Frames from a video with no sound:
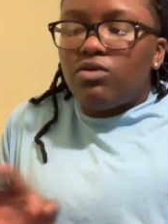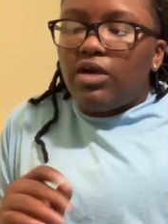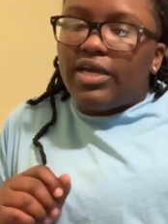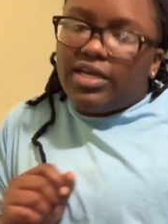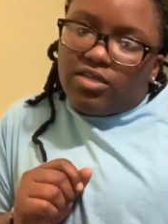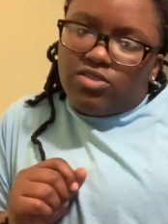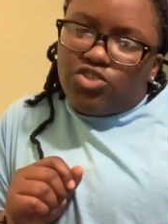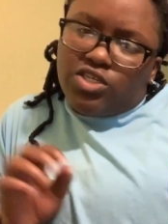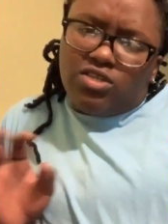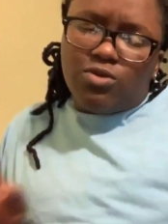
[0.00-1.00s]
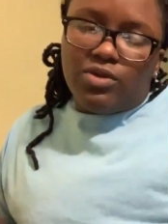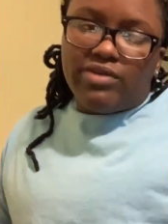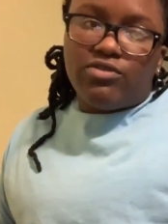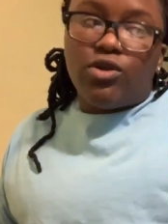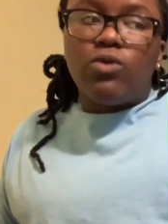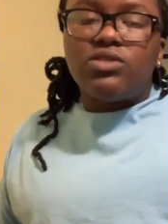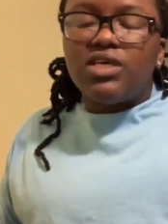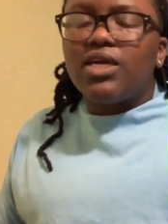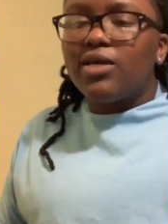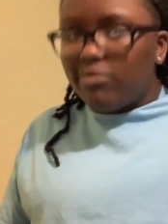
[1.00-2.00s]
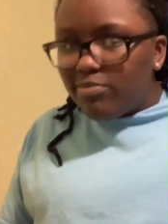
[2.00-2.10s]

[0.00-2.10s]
I get a chill or whatever. No, it's like